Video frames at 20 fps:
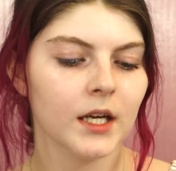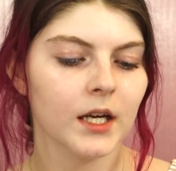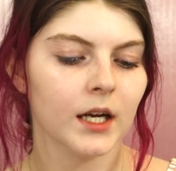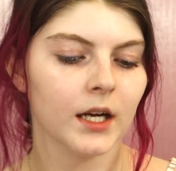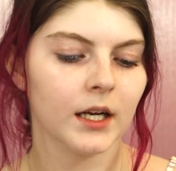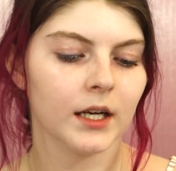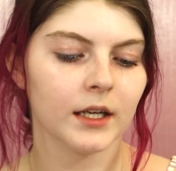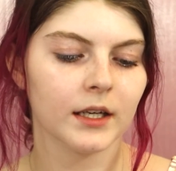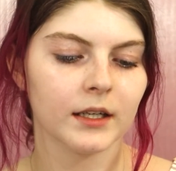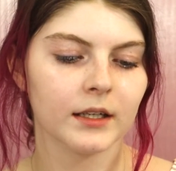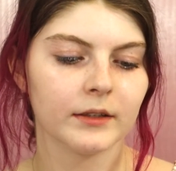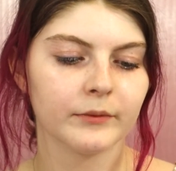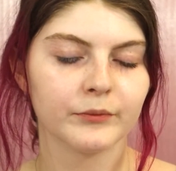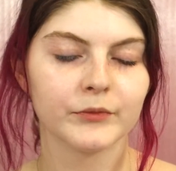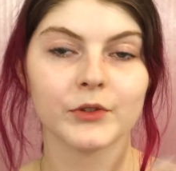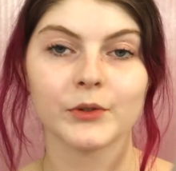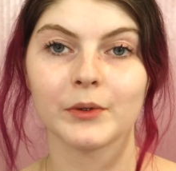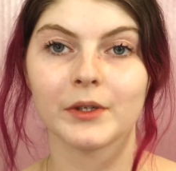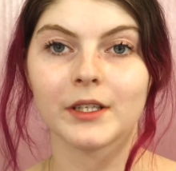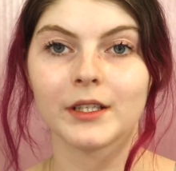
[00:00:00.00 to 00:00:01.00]

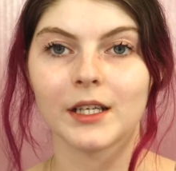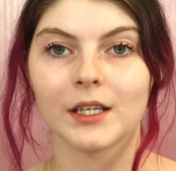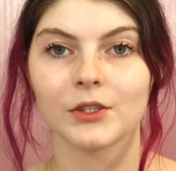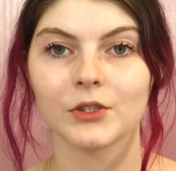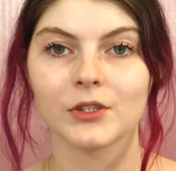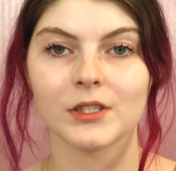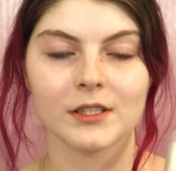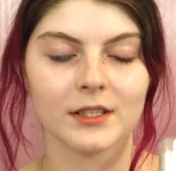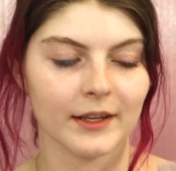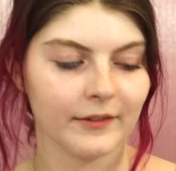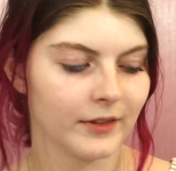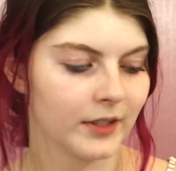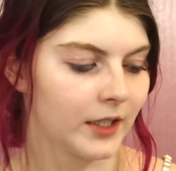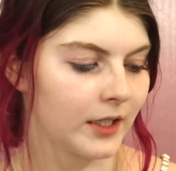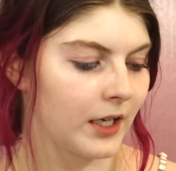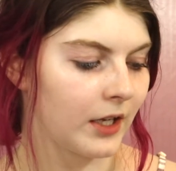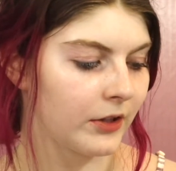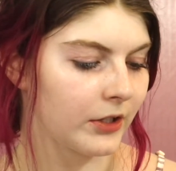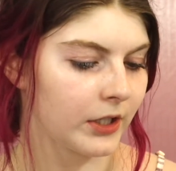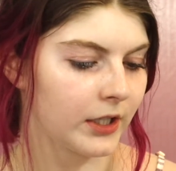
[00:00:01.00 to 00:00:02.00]
So we're gonna give it
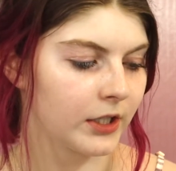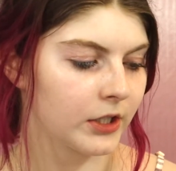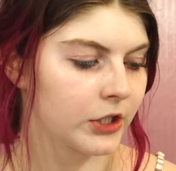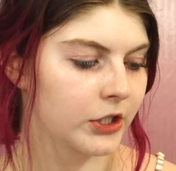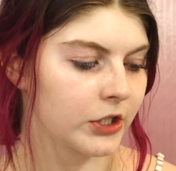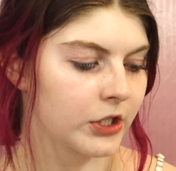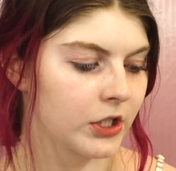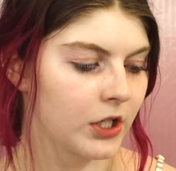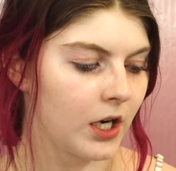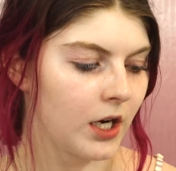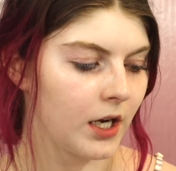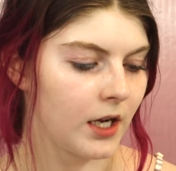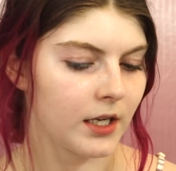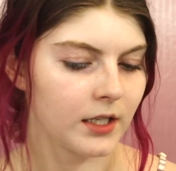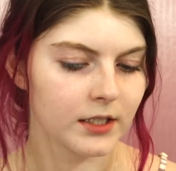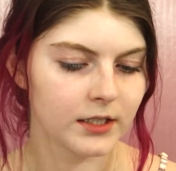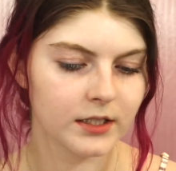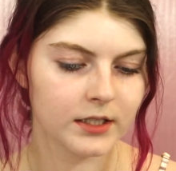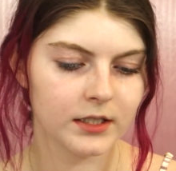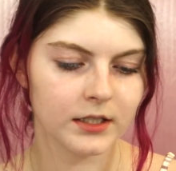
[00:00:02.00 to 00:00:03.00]
another
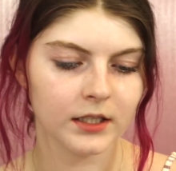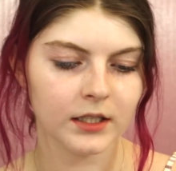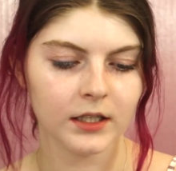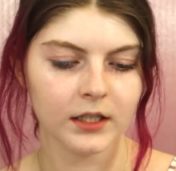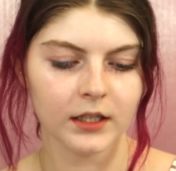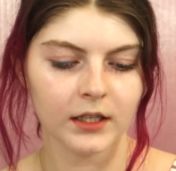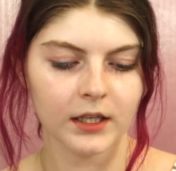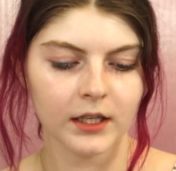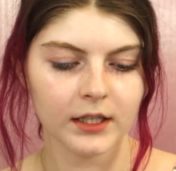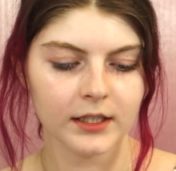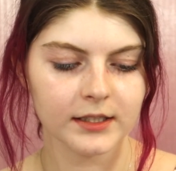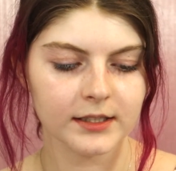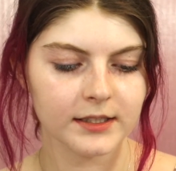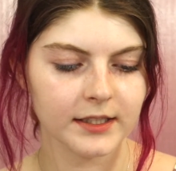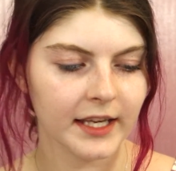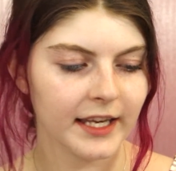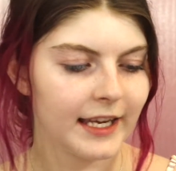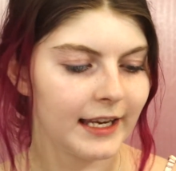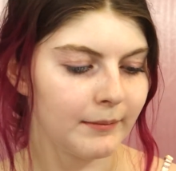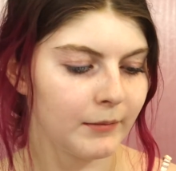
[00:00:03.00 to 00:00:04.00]
shot.
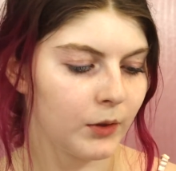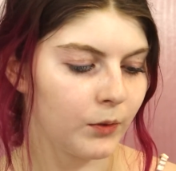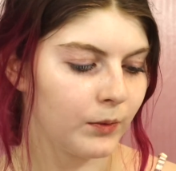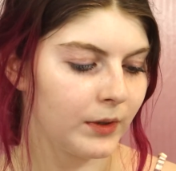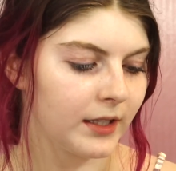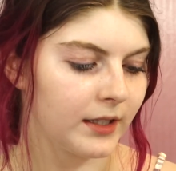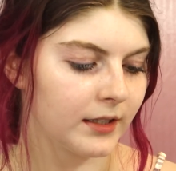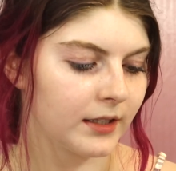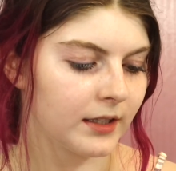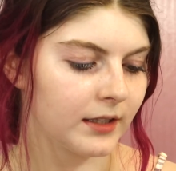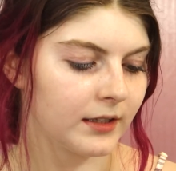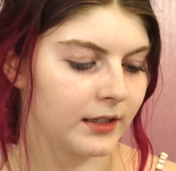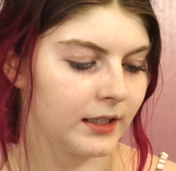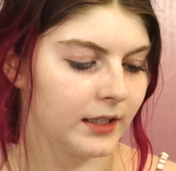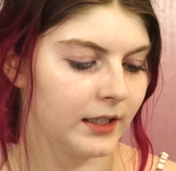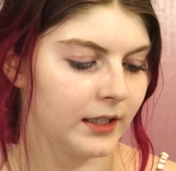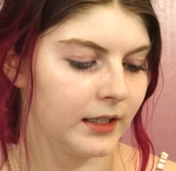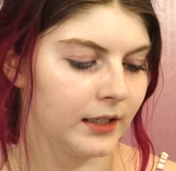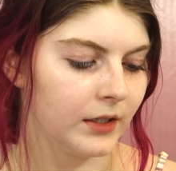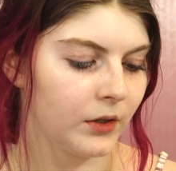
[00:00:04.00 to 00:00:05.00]
Same with
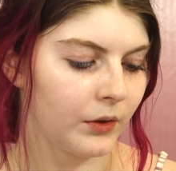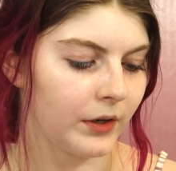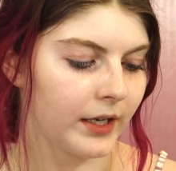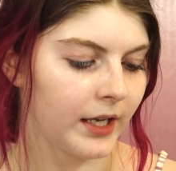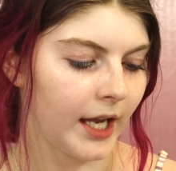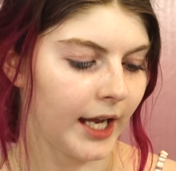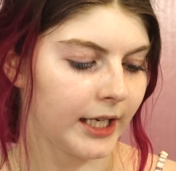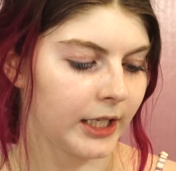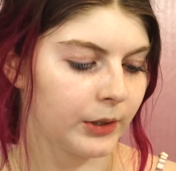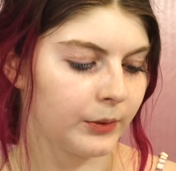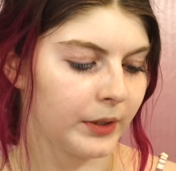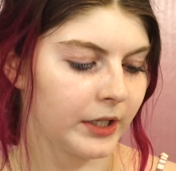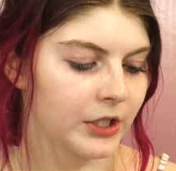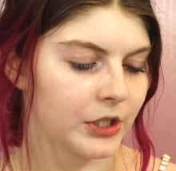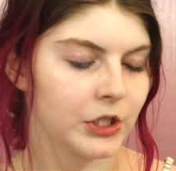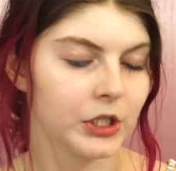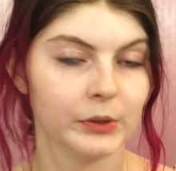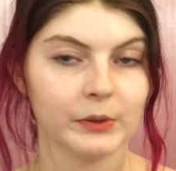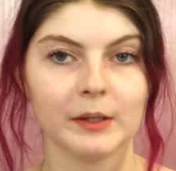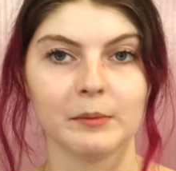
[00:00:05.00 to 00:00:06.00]
the Organic Wear
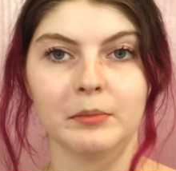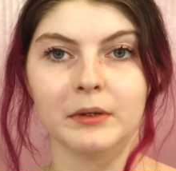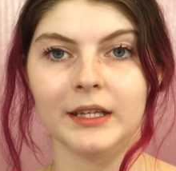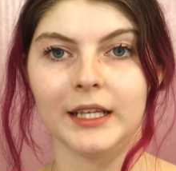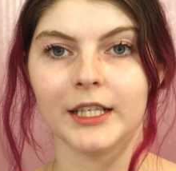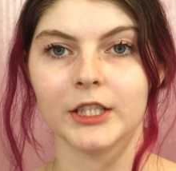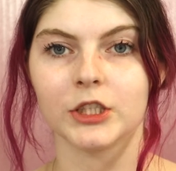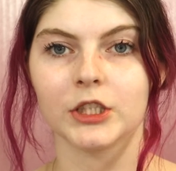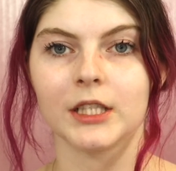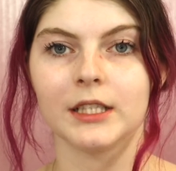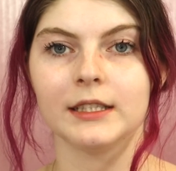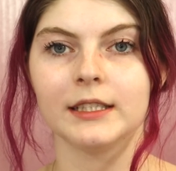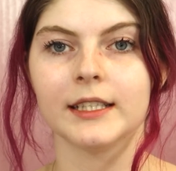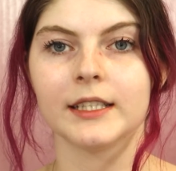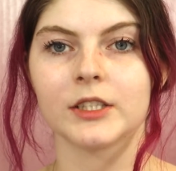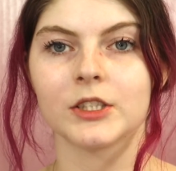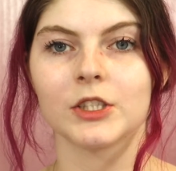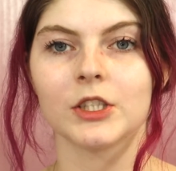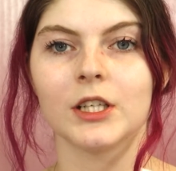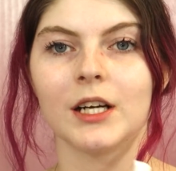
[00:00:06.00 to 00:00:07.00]
Dewy Blush
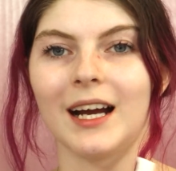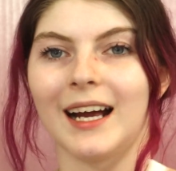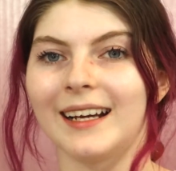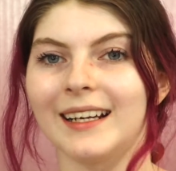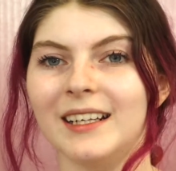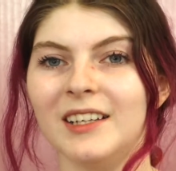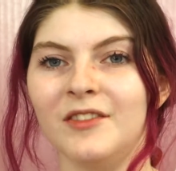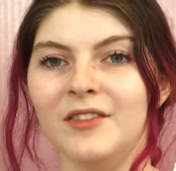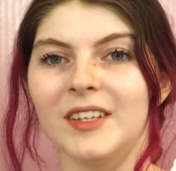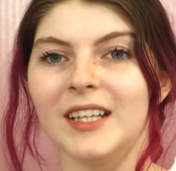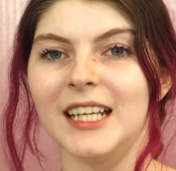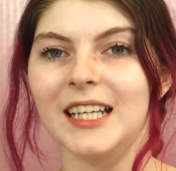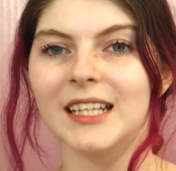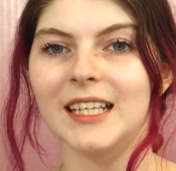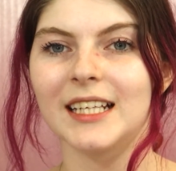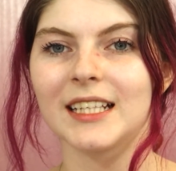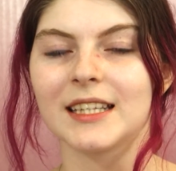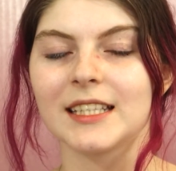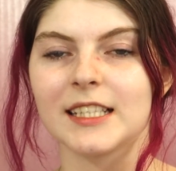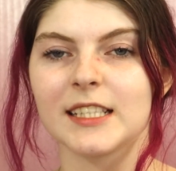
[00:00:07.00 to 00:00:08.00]
Elixir. I didn't really
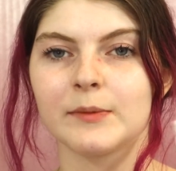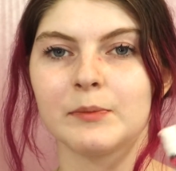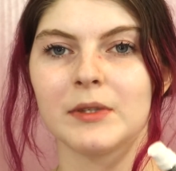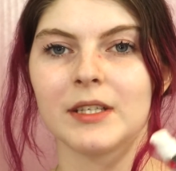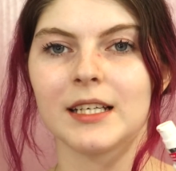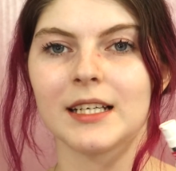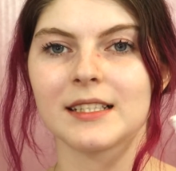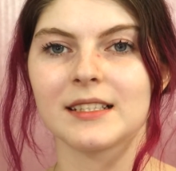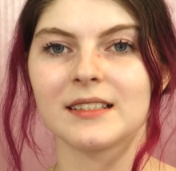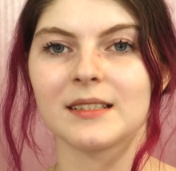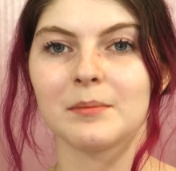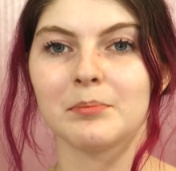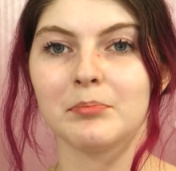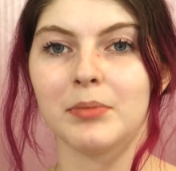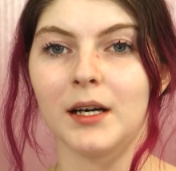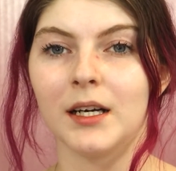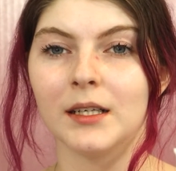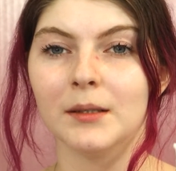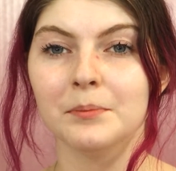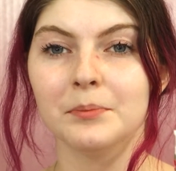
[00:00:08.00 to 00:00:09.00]
like this because of the
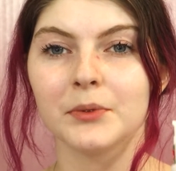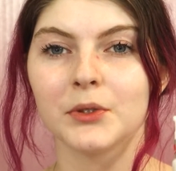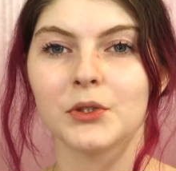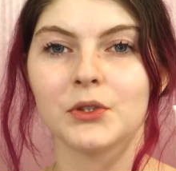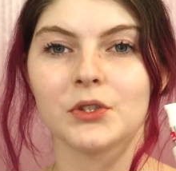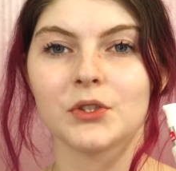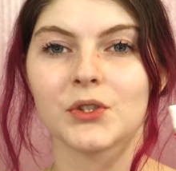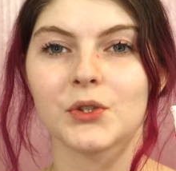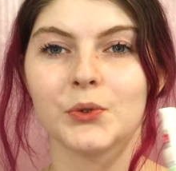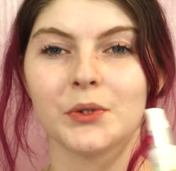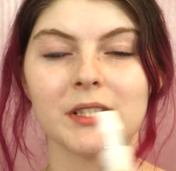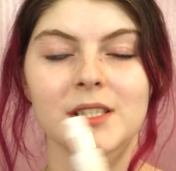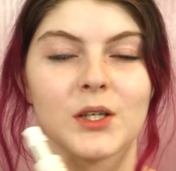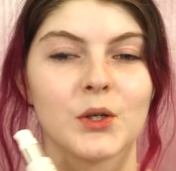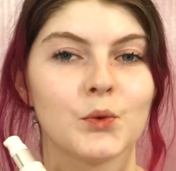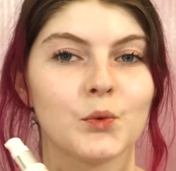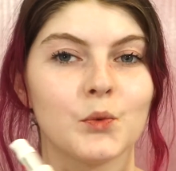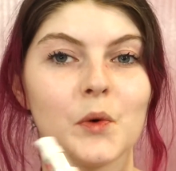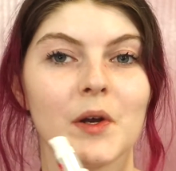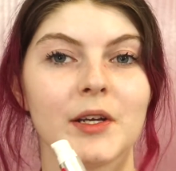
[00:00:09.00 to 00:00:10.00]
pump. You just squeeze
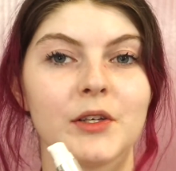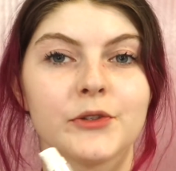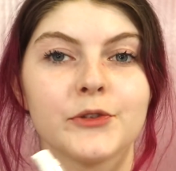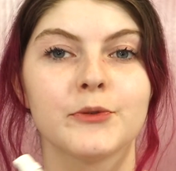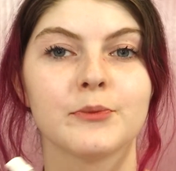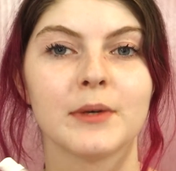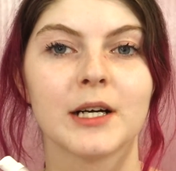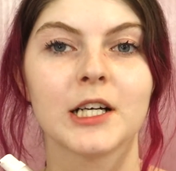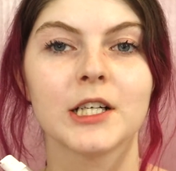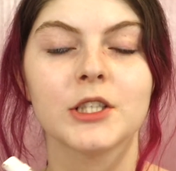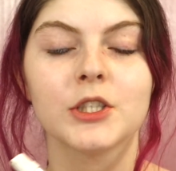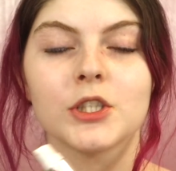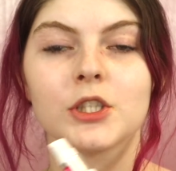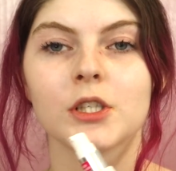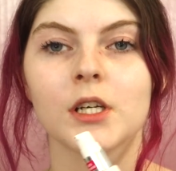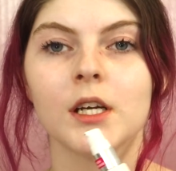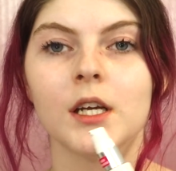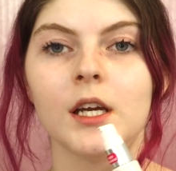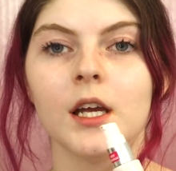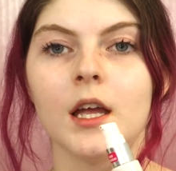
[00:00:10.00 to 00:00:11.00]
out way too
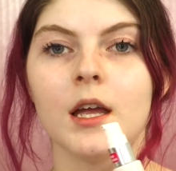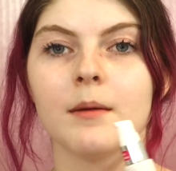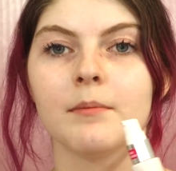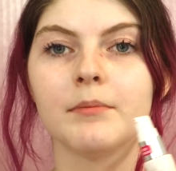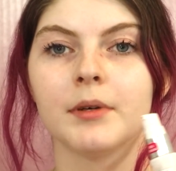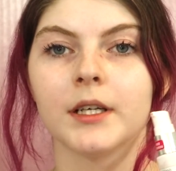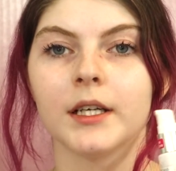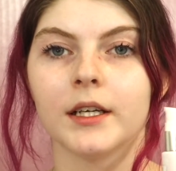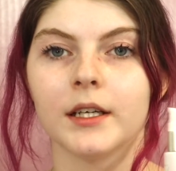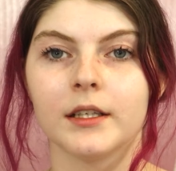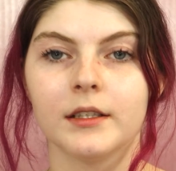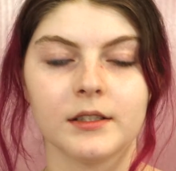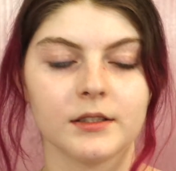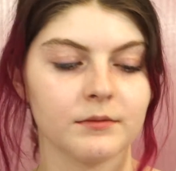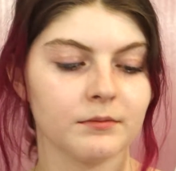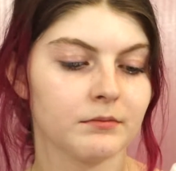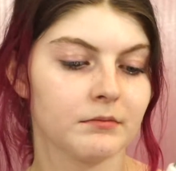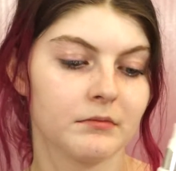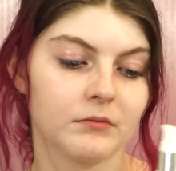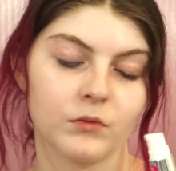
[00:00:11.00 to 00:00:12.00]
much, but
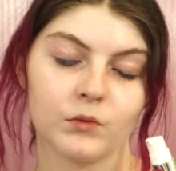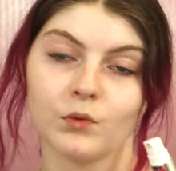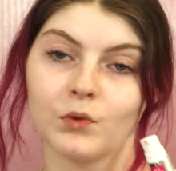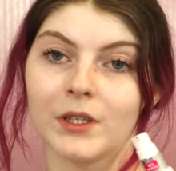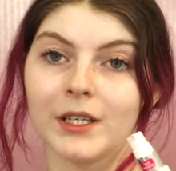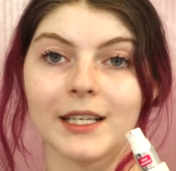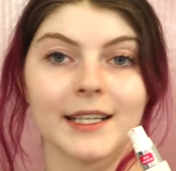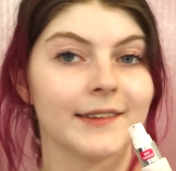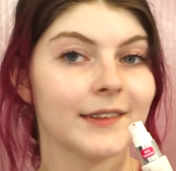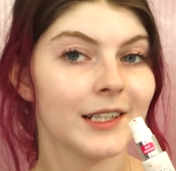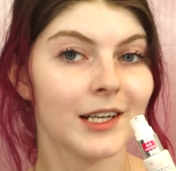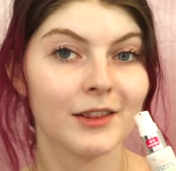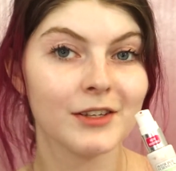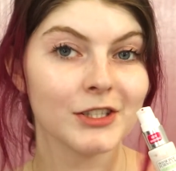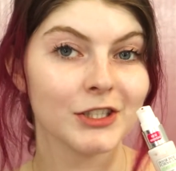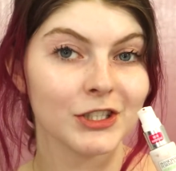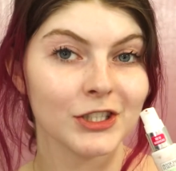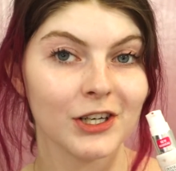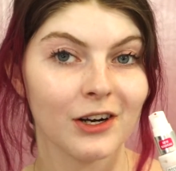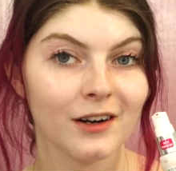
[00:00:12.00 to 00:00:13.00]
we're gonna give it another
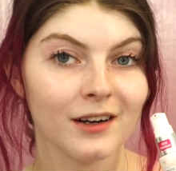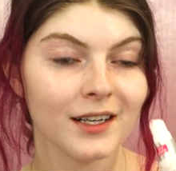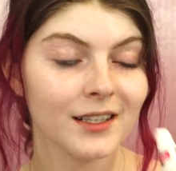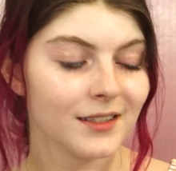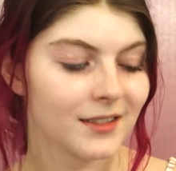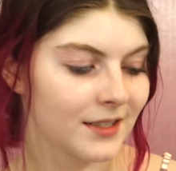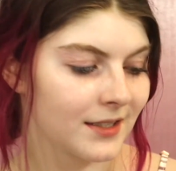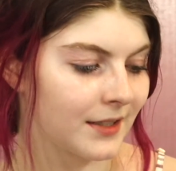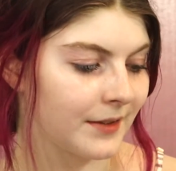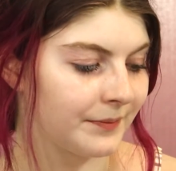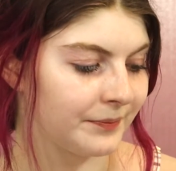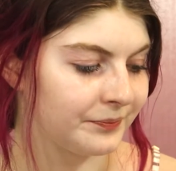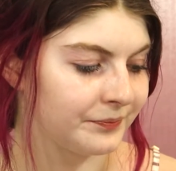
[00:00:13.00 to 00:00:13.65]
shot.